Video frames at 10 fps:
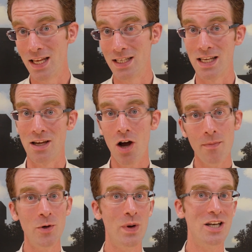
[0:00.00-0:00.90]
Irashaimase is a
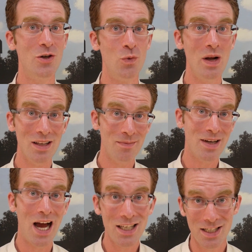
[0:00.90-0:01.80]
common way to
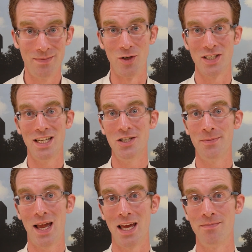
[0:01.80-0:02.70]
welcome customers in
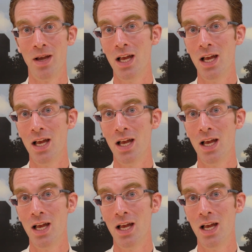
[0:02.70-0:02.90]
Japan.